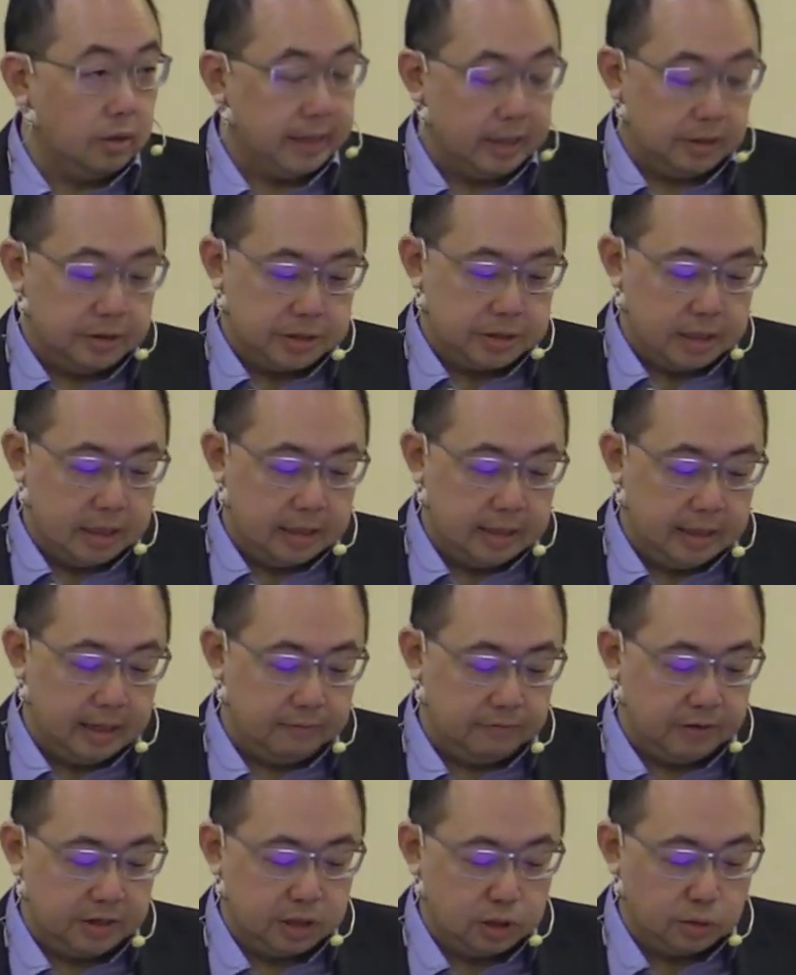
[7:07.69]
Now, you see there in
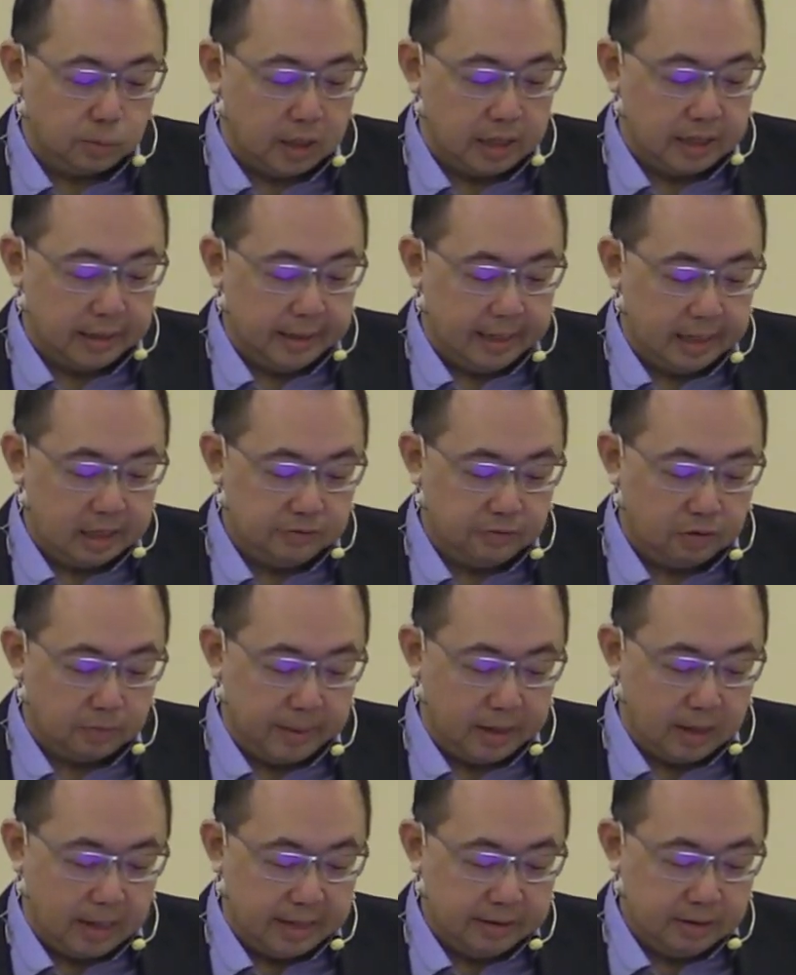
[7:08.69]
verse 1, as for
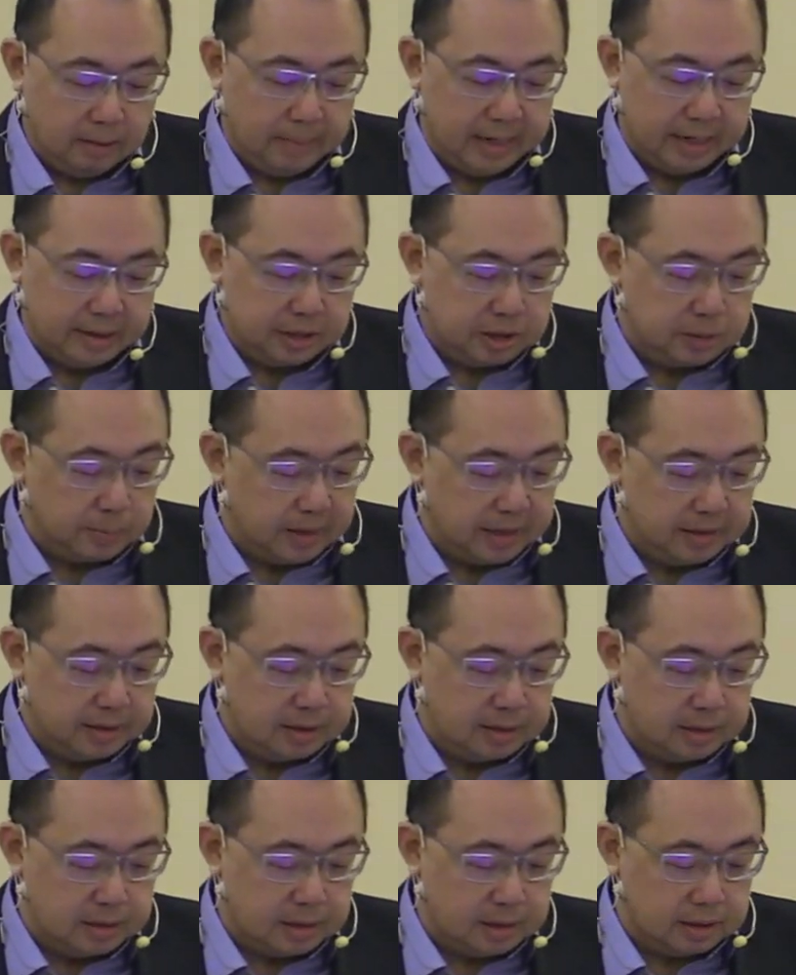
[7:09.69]
other matters, brothers
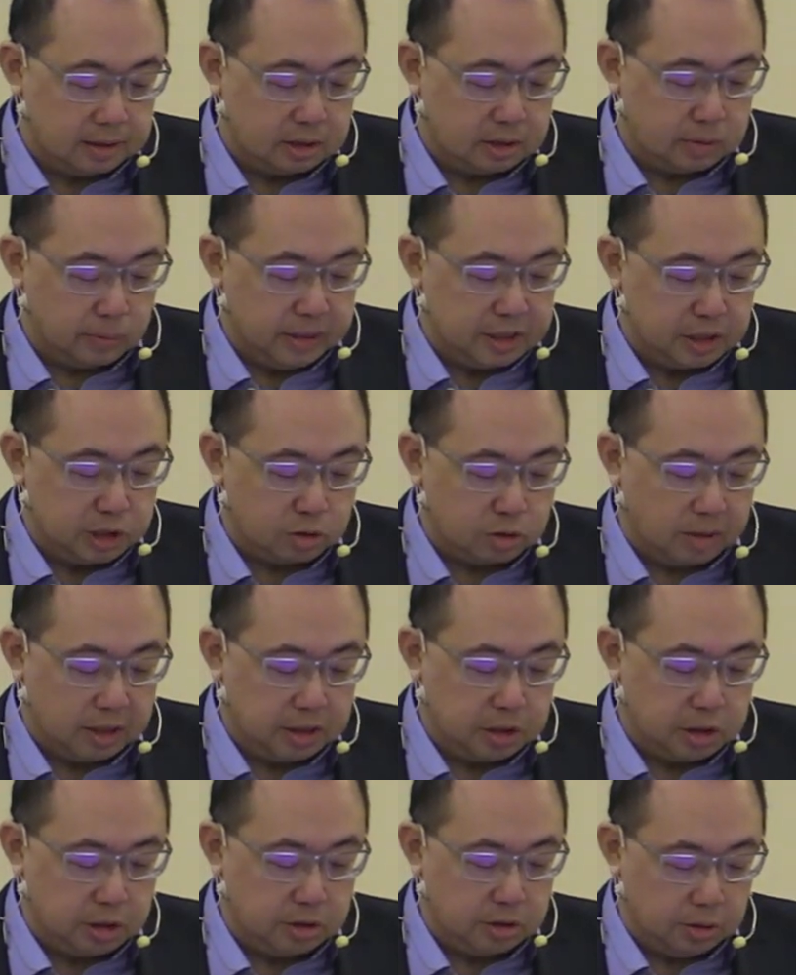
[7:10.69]
and sisters, we
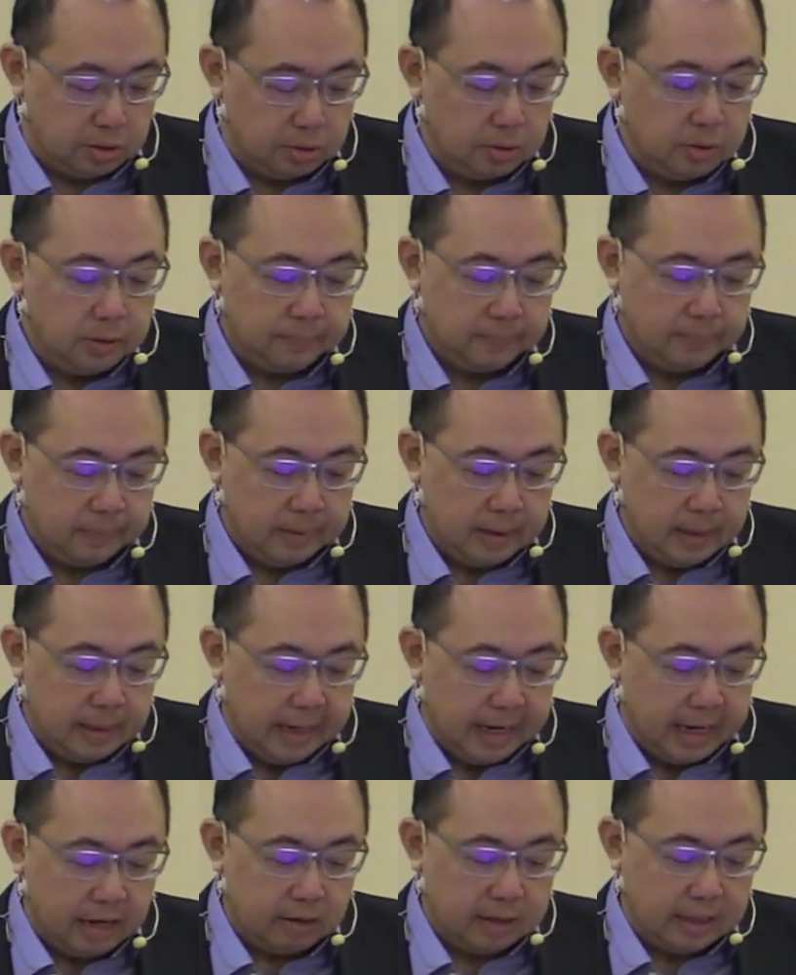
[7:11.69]
instruct you
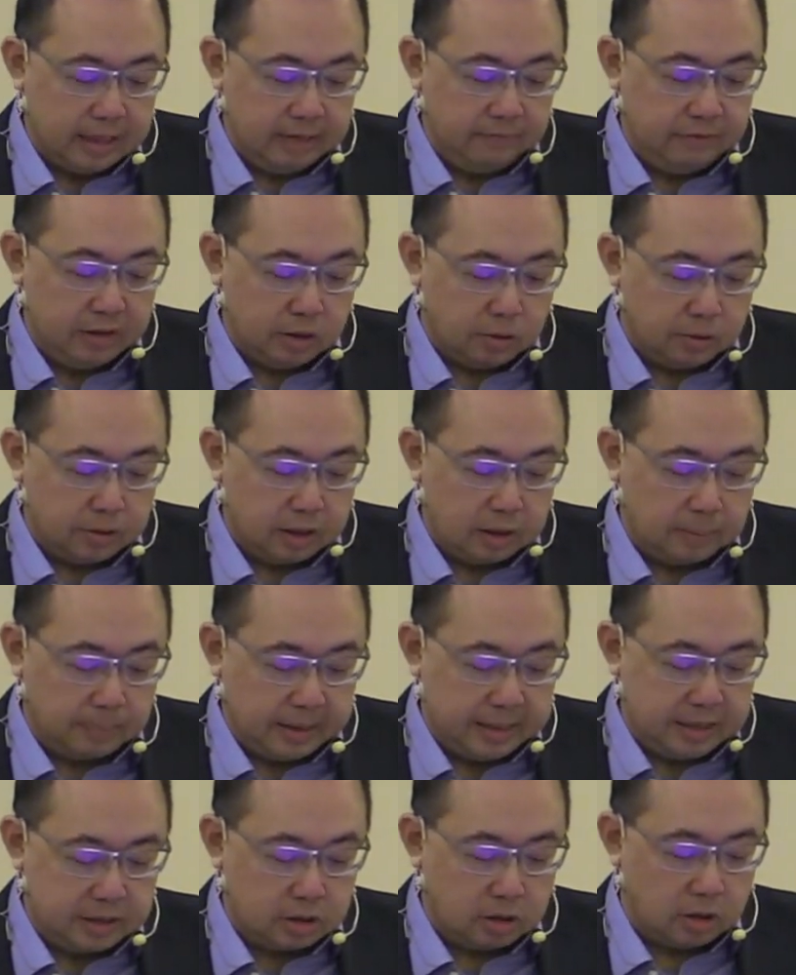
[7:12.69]
how to live in order to
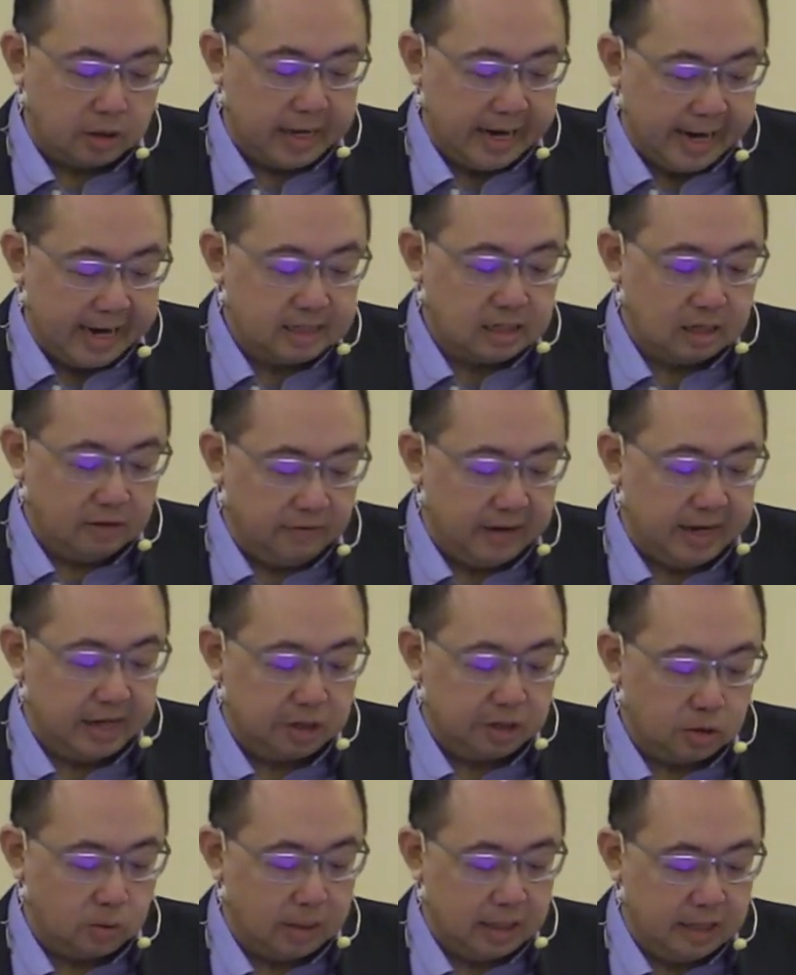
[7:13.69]
please God, as in
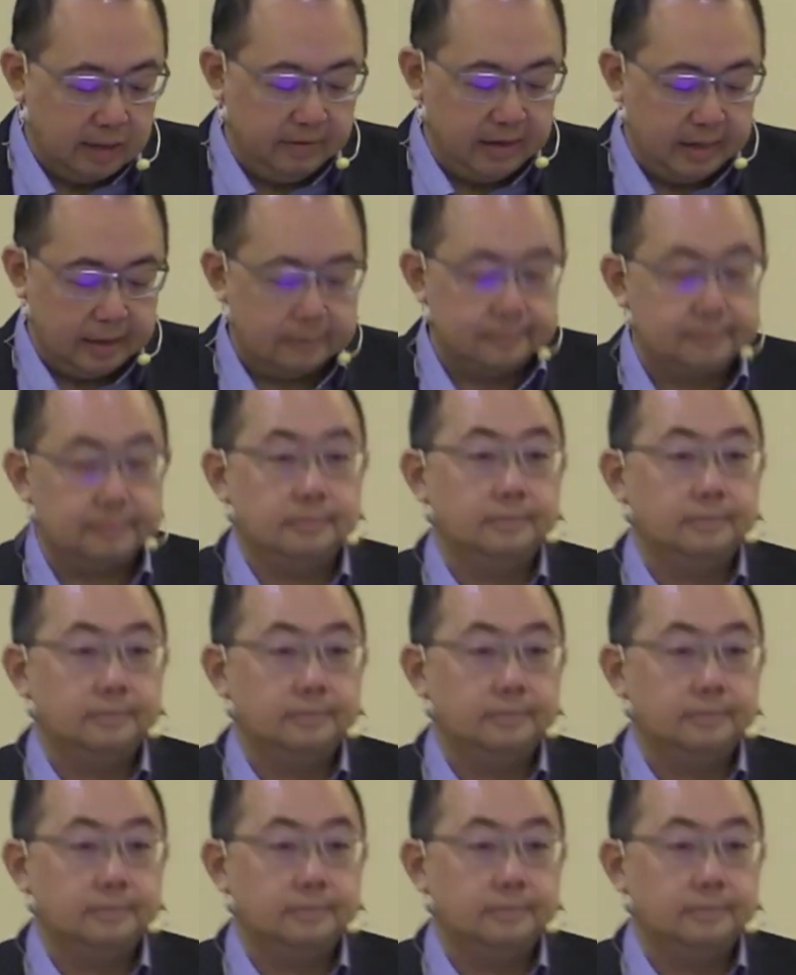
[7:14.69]
fact you are living.